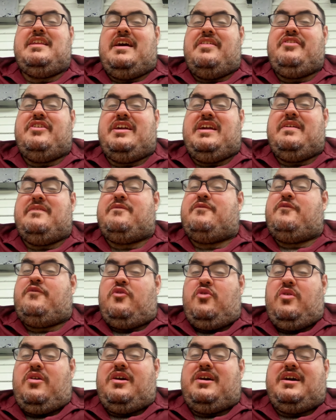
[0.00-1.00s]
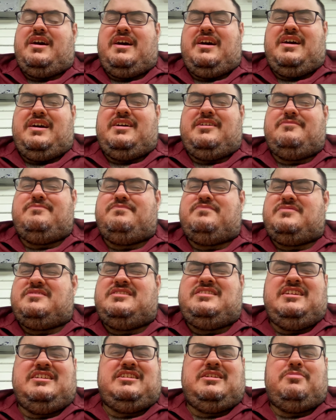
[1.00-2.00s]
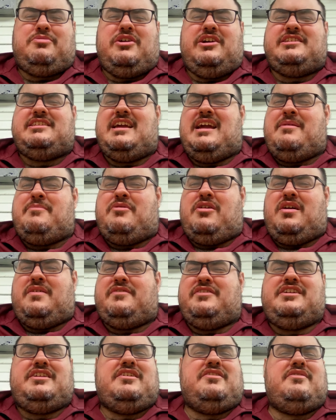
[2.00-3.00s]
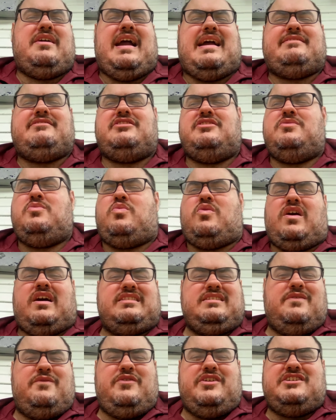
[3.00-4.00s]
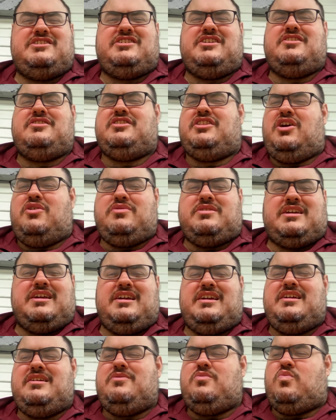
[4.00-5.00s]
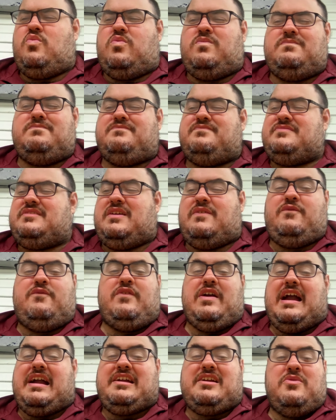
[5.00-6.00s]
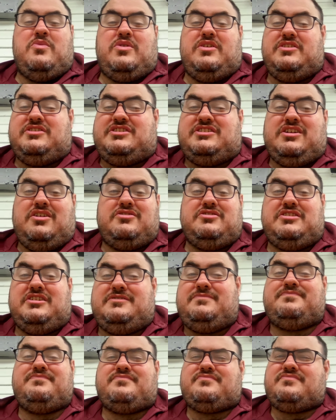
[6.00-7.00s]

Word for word: another hit for uh, Disney Plus and Marvel. You know, after WandaVision, Loki, Falcon Winter Soldier,